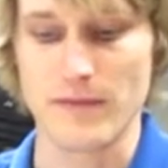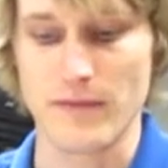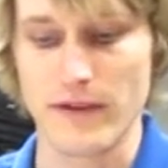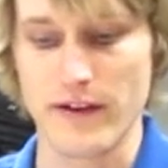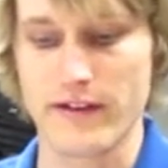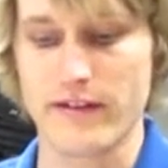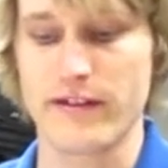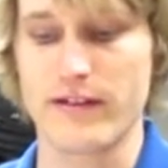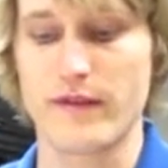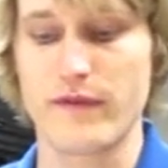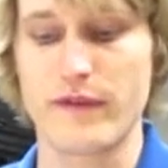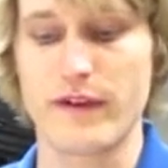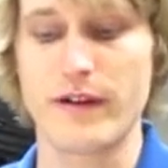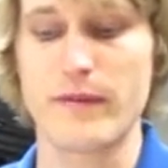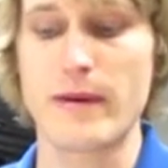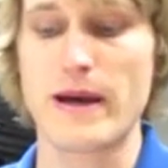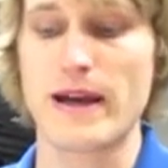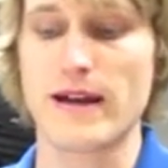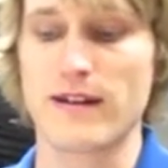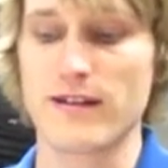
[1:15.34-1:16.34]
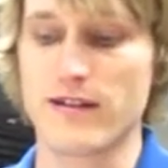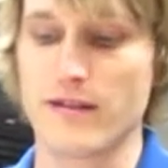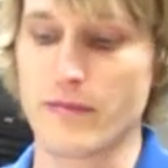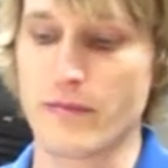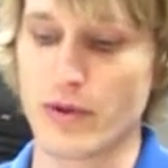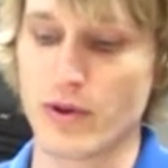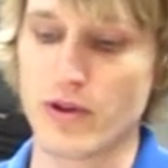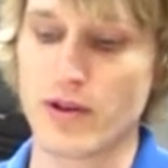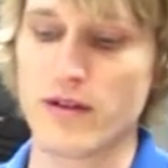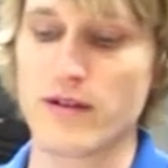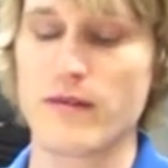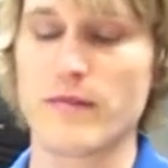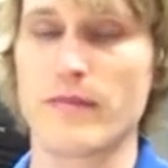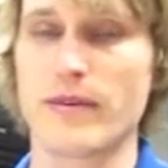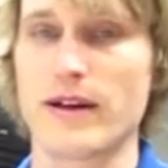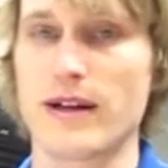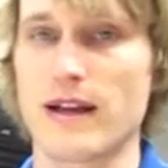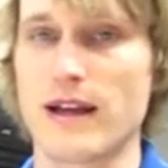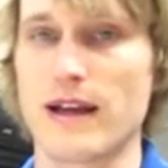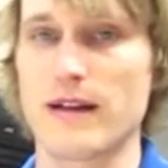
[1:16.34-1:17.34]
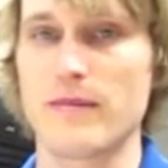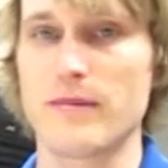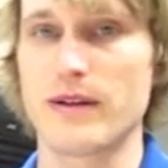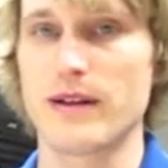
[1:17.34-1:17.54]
Instant feedback is important, but it can